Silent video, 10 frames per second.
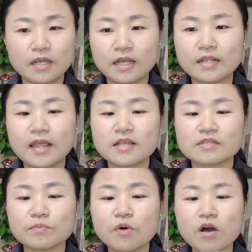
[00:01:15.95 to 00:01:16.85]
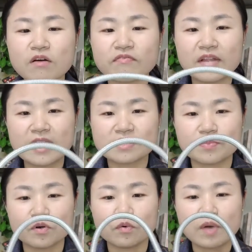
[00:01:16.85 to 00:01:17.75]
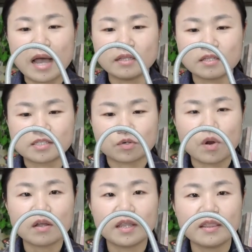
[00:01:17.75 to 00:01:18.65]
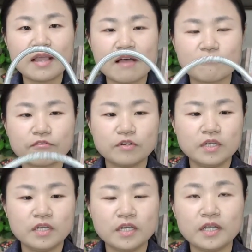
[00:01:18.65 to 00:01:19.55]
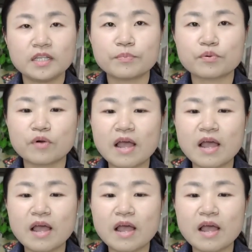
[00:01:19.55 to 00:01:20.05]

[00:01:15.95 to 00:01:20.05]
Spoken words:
It is more flexible and strong enough. It